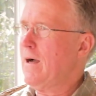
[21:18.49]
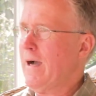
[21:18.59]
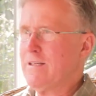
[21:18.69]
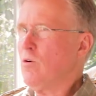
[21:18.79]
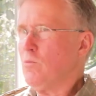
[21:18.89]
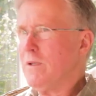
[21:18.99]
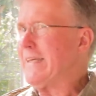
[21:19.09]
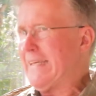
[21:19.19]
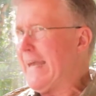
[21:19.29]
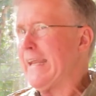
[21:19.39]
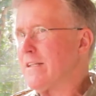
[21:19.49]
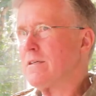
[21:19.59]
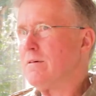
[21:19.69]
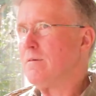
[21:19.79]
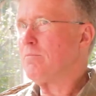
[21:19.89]
I don't really get
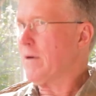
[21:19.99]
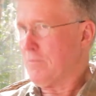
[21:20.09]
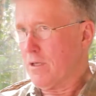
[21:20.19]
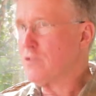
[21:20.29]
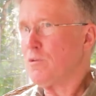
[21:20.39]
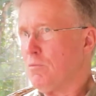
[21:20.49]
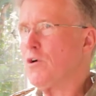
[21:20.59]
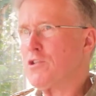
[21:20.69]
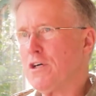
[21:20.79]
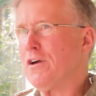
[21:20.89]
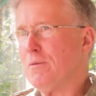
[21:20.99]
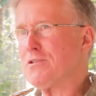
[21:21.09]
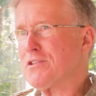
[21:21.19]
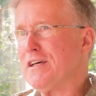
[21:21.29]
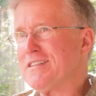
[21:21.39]
it, but I'm going to support you
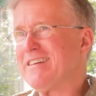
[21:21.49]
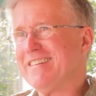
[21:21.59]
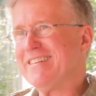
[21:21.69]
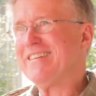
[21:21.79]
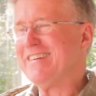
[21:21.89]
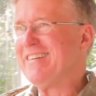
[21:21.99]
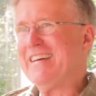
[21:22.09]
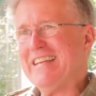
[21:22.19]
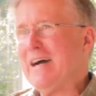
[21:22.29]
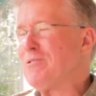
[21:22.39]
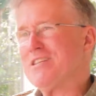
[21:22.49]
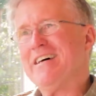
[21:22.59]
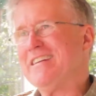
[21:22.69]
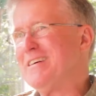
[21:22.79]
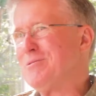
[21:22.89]
100%. And that was
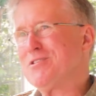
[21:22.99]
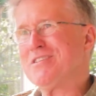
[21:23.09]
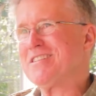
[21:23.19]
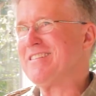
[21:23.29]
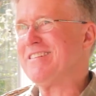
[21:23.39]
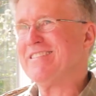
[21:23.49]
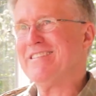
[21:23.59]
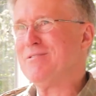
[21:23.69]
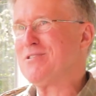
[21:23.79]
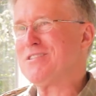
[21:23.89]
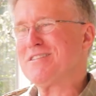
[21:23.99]
Ed. It was just